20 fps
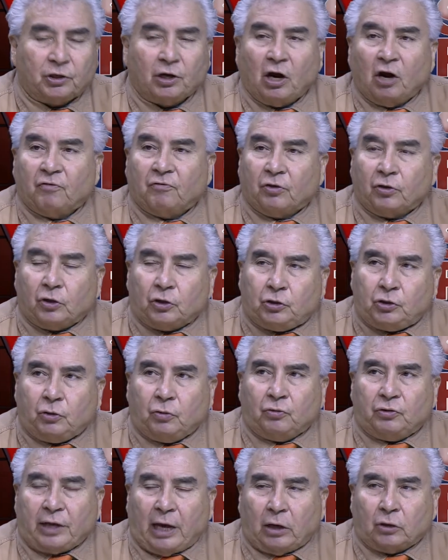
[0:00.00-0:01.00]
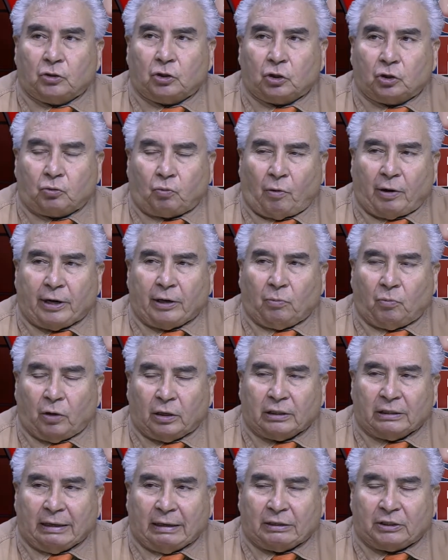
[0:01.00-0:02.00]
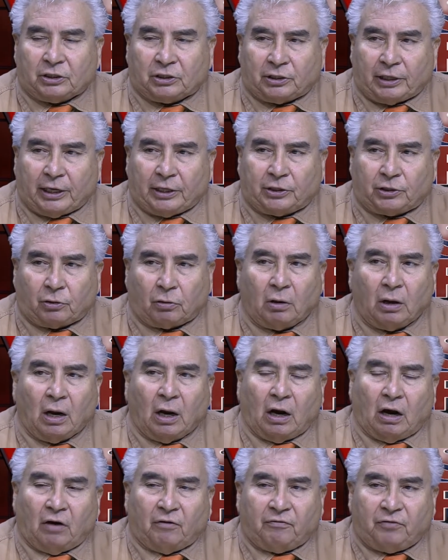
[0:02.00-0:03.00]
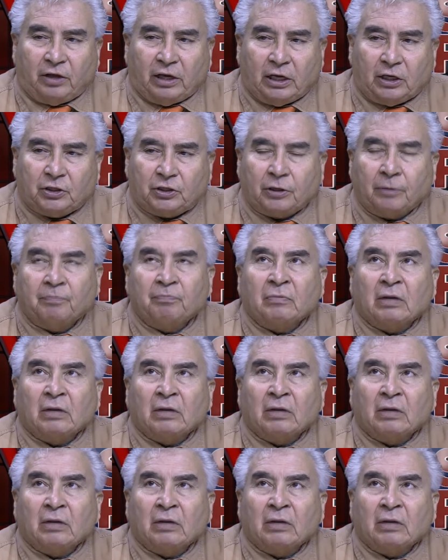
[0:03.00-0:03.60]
for the 2021 legislature of these